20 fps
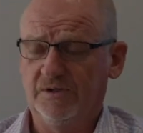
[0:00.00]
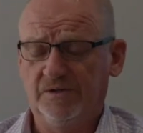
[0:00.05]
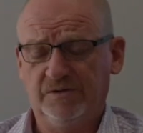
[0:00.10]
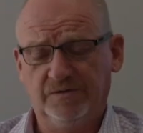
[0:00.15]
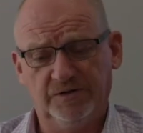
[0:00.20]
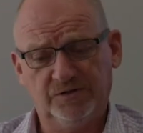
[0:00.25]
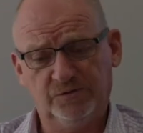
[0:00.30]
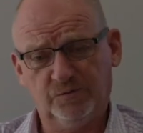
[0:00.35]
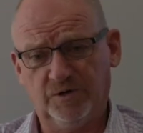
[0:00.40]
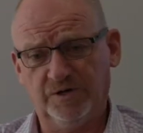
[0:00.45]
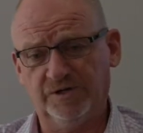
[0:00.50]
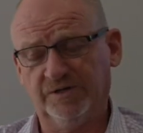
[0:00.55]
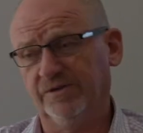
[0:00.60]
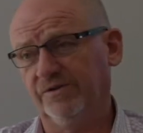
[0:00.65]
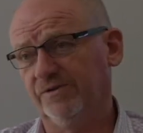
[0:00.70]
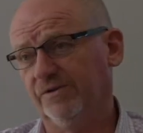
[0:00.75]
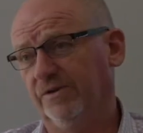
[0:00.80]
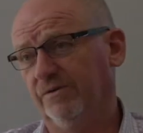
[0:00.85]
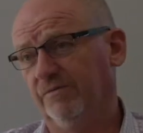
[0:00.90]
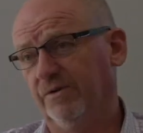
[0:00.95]
that's one
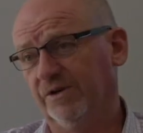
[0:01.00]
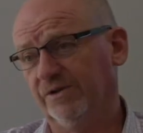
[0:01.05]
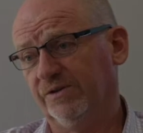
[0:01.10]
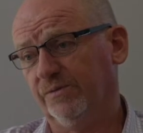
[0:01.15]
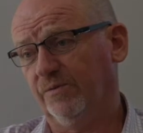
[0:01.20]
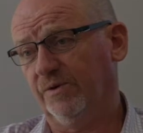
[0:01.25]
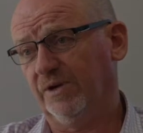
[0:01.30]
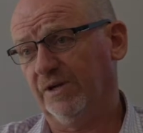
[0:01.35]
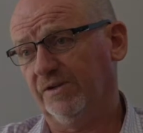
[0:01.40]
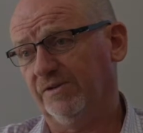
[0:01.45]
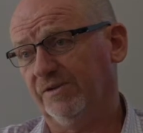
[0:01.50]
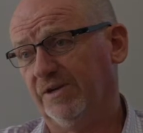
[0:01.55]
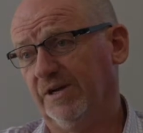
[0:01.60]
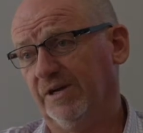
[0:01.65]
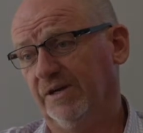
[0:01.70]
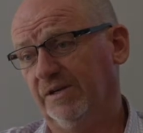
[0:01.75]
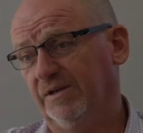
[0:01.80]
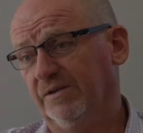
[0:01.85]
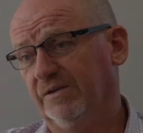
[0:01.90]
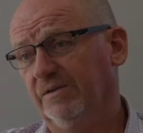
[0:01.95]
consideration we need to take
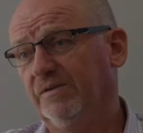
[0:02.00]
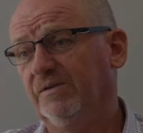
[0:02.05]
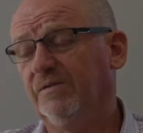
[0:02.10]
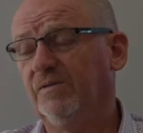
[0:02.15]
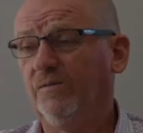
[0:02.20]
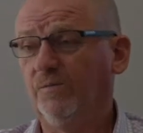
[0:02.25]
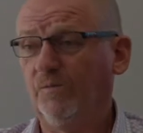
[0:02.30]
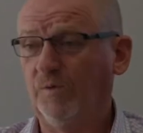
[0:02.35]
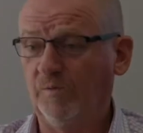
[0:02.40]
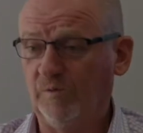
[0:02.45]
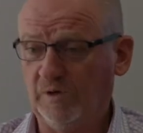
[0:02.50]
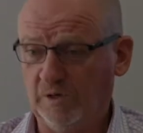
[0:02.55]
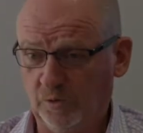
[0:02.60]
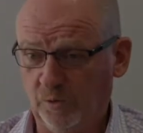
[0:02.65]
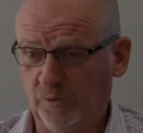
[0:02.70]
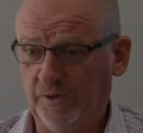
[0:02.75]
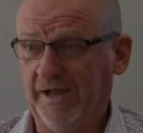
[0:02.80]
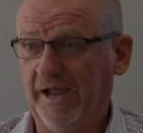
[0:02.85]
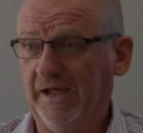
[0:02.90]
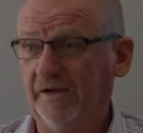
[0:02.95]
in when we
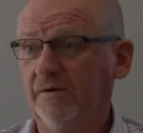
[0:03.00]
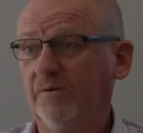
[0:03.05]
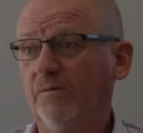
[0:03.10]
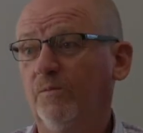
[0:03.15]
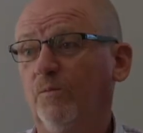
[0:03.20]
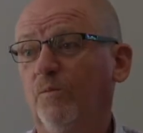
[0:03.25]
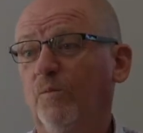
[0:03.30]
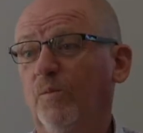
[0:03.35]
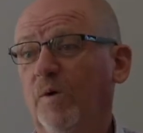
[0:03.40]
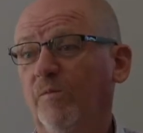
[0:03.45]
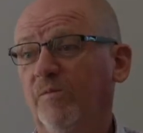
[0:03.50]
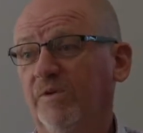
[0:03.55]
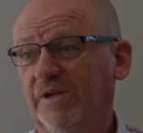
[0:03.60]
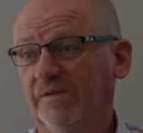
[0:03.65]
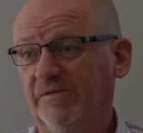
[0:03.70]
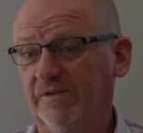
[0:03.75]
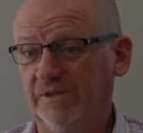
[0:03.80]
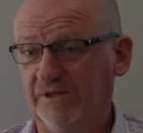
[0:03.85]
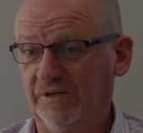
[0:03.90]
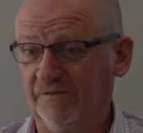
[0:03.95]
look at when we're
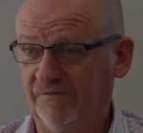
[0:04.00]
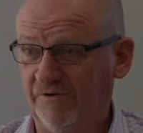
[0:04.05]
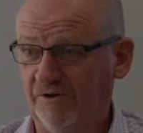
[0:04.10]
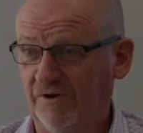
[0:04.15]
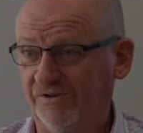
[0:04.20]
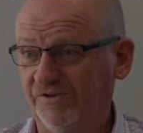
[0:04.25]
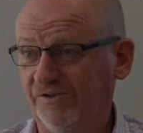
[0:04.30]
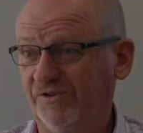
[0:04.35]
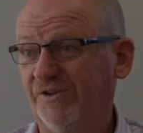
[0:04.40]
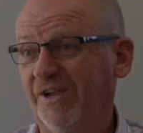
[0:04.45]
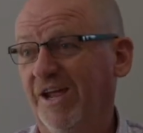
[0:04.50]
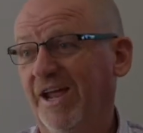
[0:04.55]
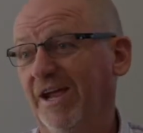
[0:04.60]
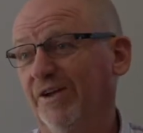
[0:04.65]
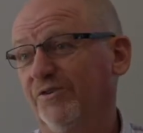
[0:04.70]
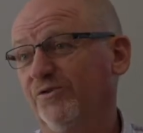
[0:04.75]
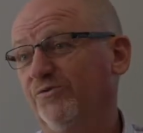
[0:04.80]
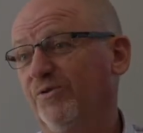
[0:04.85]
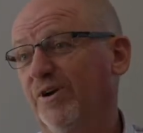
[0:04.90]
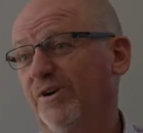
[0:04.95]
giving the advice as to how
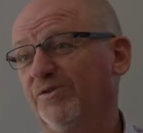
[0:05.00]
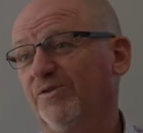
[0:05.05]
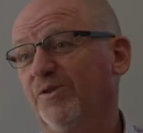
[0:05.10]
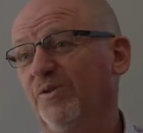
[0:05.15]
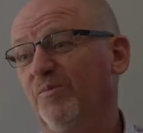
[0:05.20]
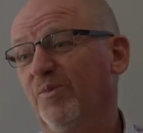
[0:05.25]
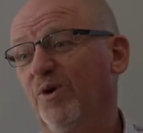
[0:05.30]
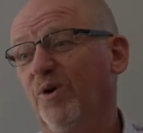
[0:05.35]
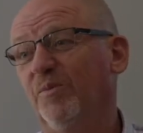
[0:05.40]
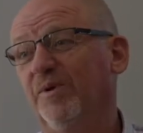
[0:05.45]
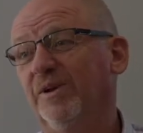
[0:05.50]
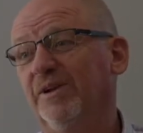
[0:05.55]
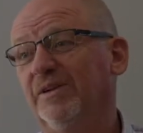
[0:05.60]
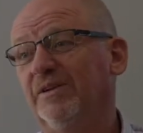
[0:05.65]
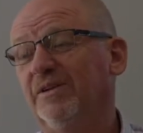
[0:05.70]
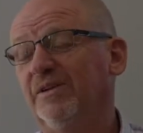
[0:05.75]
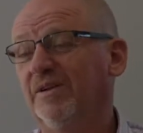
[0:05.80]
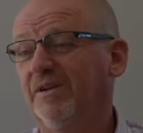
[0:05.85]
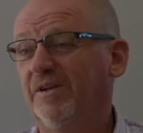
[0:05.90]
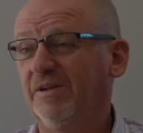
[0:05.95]
to structure the property.
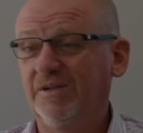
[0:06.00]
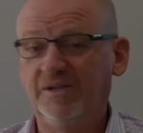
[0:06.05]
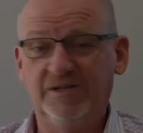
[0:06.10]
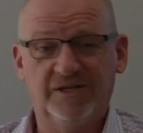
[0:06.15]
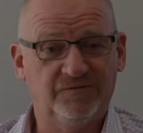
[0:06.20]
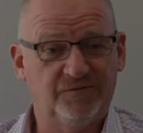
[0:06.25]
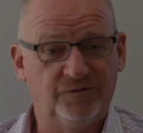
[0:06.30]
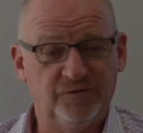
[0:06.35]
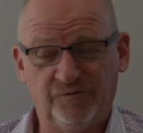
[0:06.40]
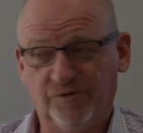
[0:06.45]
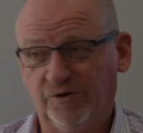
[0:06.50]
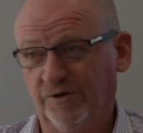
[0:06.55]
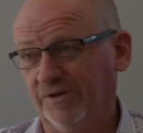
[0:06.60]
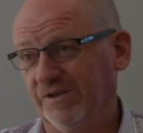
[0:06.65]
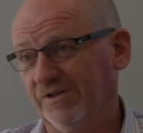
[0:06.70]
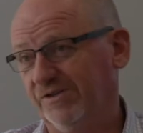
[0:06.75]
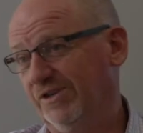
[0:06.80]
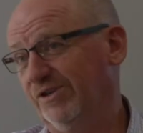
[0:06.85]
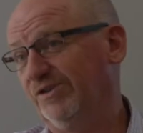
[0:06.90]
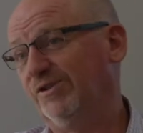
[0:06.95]
If you've got
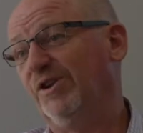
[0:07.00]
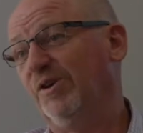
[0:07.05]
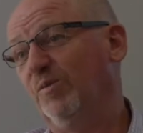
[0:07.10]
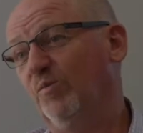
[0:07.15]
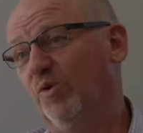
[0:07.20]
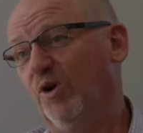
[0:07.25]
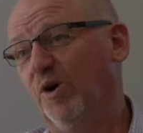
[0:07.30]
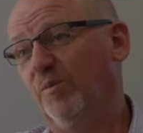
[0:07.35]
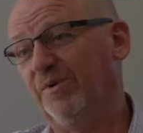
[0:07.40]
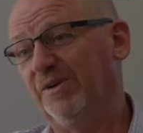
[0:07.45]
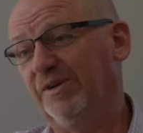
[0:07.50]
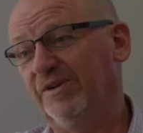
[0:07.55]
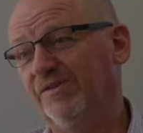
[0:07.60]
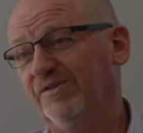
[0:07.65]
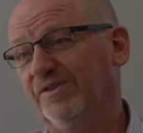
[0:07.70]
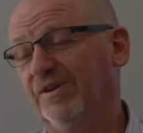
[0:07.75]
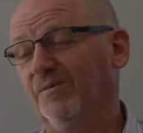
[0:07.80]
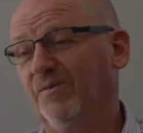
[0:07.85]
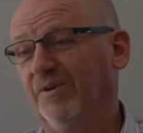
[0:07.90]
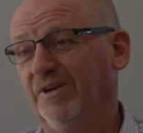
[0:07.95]
existing
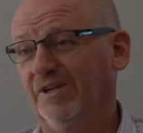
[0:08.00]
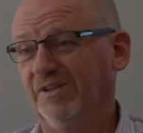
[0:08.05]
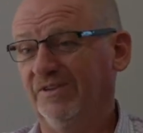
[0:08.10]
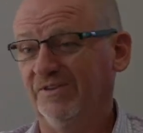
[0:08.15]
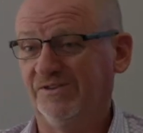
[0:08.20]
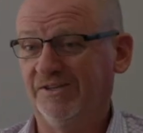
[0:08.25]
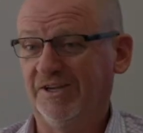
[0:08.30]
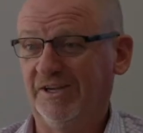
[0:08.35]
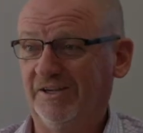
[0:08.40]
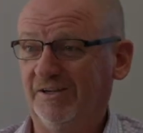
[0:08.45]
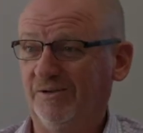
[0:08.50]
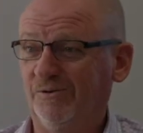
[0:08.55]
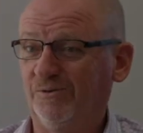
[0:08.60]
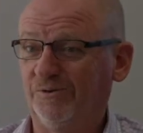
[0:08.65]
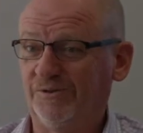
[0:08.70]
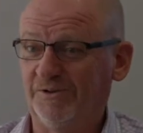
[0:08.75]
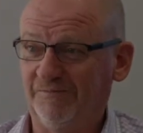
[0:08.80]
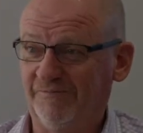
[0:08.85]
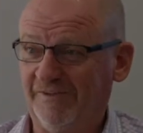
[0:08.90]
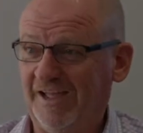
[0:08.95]
properties, then we need to take a look
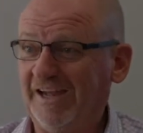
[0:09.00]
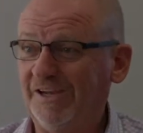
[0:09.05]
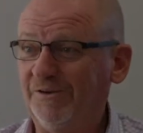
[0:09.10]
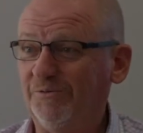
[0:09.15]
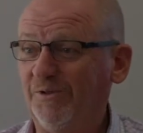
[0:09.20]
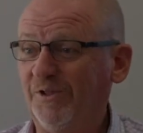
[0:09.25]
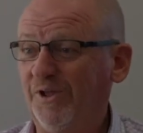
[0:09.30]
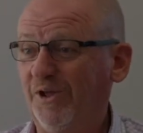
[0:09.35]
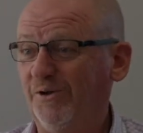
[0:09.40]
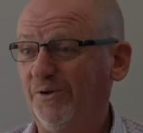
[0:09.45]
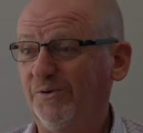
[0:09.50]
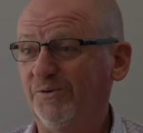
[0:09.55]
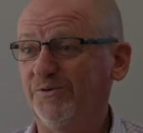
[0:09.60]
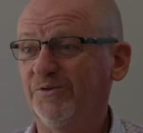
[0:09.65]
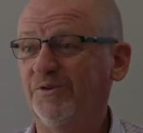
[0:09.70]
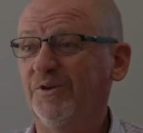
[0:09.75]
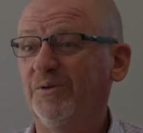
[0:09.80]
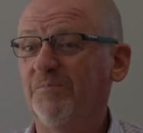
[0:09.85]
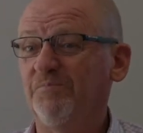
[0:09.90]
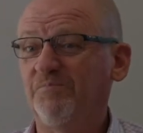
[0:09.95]
at the value of
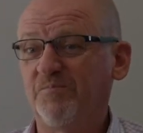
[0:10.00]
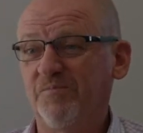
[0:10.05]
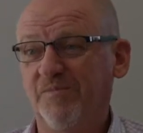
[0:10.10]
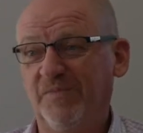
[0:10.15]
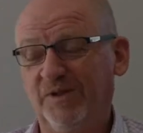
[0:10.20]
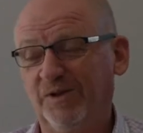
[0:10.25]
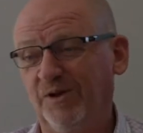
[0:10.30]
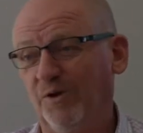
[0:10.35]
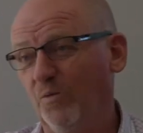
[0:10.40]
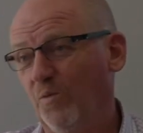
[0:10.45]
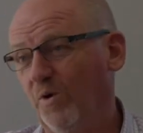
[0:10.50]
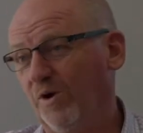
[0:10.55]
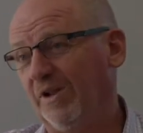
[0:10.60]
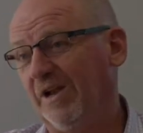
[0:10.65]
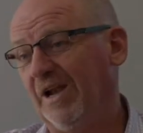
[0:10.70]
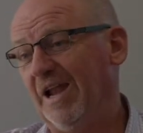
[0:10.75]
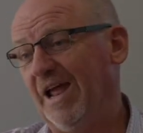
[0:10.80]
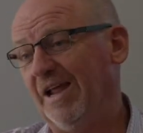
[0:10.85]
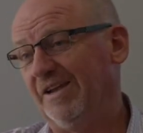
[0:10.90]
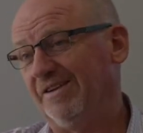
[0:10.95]
those. You know, what are the
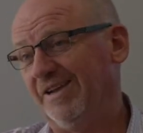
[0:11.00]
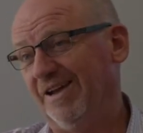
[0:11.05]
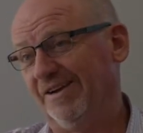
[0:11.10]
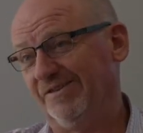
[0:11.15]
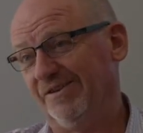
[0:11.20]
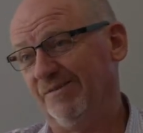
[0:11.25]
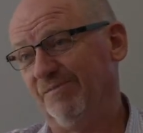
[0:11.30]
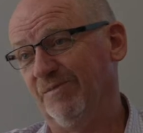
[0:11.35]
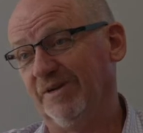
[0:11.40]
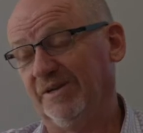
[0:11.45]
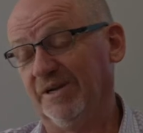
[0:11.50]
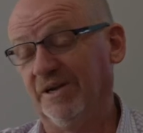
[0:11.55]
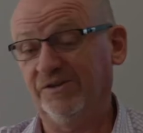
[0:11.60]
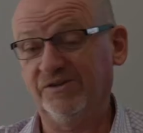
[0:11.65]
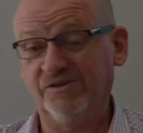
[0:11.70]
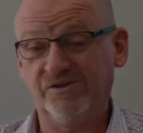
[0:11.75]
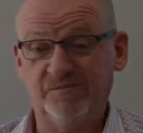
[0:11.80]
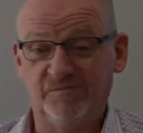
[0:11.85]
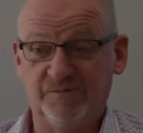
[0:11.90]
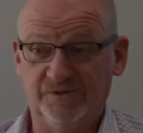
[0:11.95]
land tax
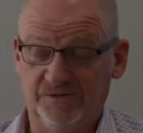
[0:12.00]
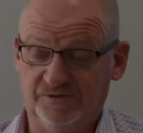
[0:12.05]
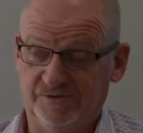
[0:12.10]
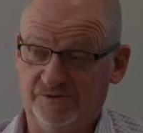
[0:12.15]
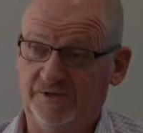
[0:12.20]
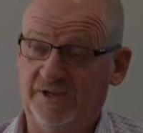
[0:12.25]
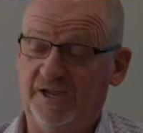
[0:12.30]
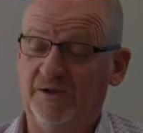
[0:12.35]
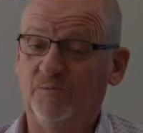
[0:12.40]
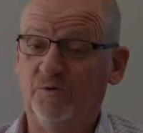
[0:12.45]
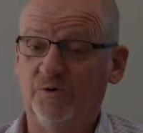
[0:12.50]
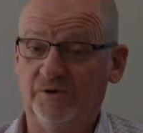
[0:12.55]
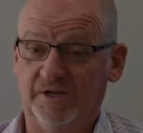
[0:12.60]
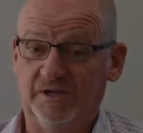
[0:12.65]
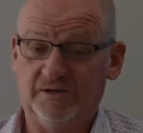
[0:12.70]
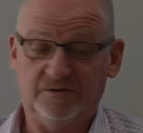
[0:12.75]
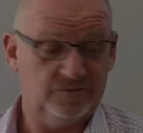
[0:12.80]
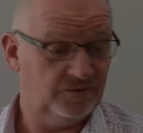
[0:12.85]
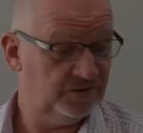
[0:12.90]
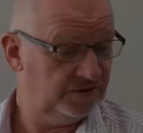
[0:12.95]
implications? Because it can work
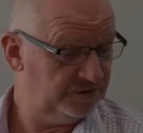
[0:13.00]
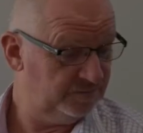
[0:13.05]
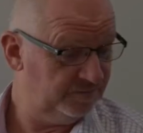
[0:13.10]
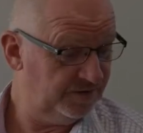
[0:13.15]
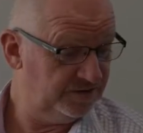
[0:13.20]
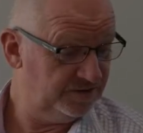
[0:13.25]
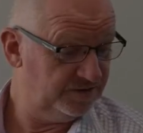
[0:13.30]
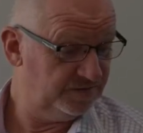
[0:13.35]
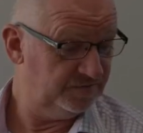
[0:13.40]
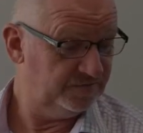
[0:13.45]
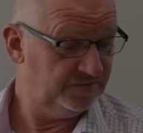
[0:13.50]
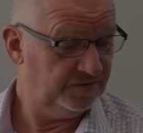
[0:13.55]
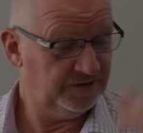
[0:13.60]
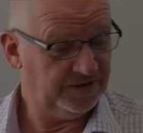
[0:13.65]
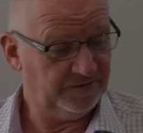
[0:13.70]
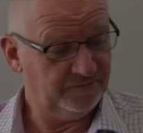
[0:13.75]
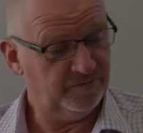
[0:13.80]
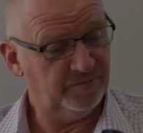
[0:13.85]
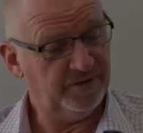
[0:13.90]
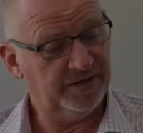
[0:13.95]
out quite expensive. You're
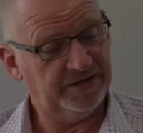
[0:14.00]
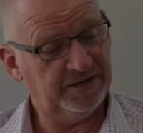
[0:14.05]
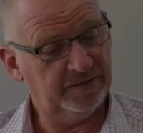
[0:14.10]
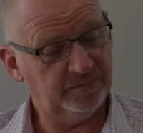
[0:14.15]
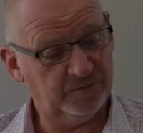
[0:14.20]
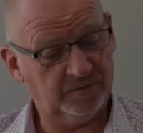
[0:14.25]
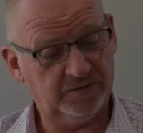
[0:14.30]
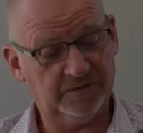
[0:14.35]
coming back up on